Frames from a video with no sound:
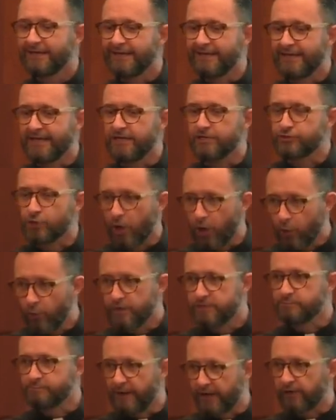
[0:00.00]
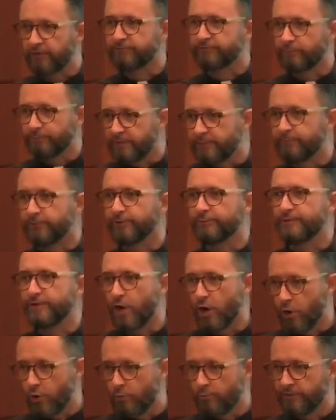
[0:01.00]
It is always better for people to be
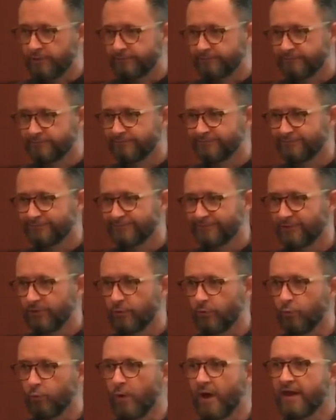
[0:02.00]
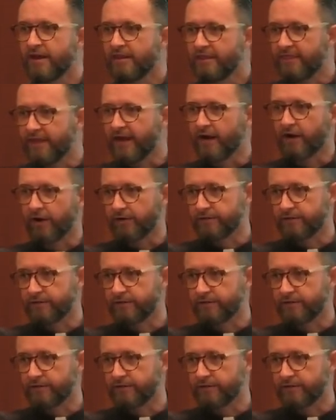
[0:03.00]
home when they're